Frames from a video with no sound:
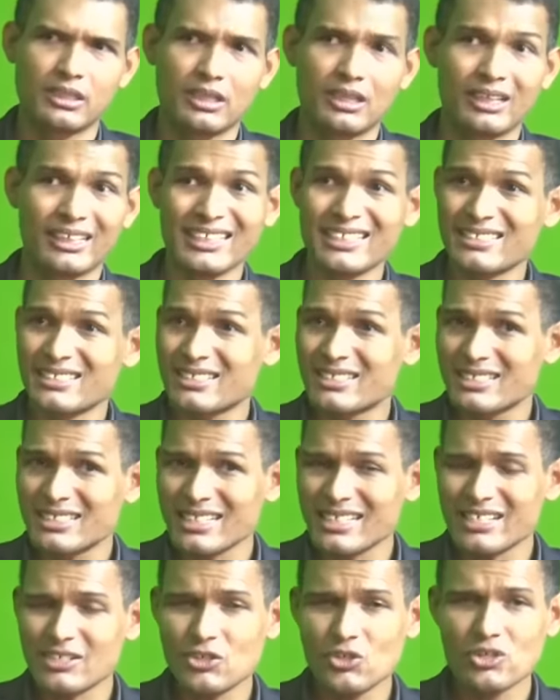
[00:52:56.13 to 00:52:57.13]

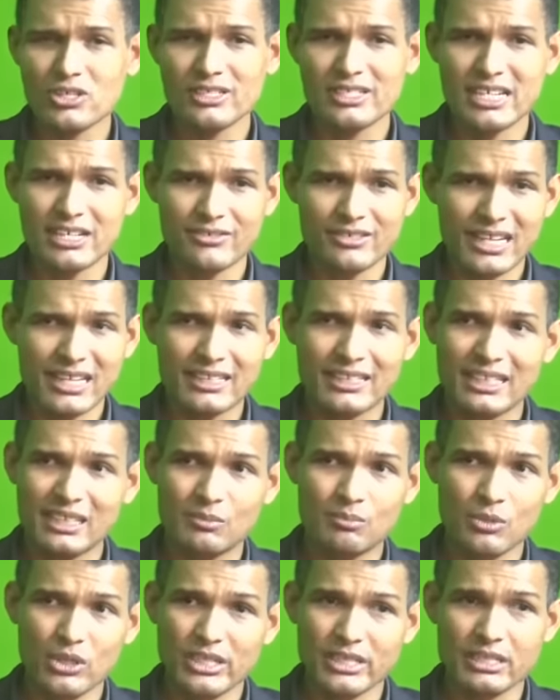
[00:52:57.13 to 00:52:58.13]
Instead, you could direct
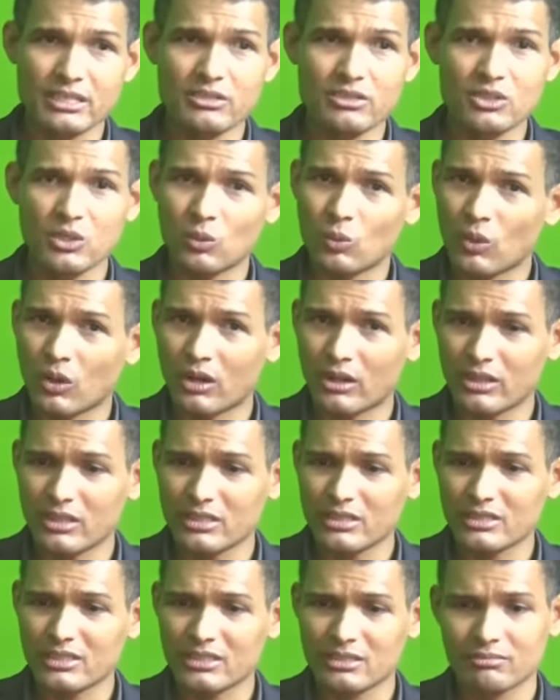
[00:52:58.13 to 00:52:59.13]
that money
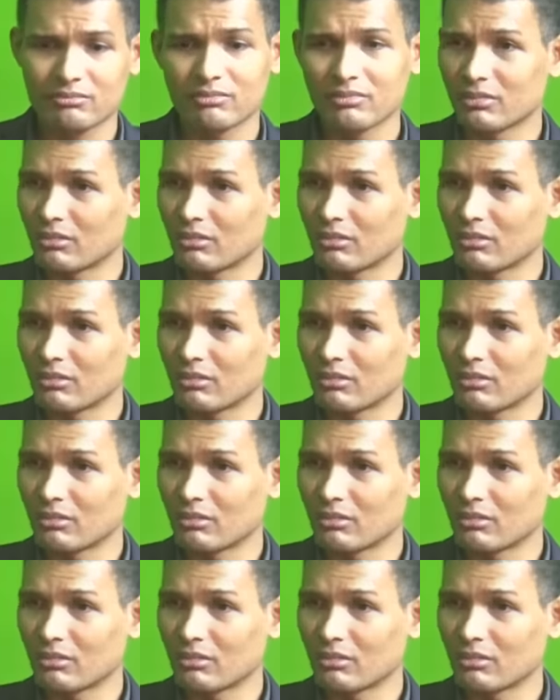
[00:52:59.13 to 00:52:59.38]
towards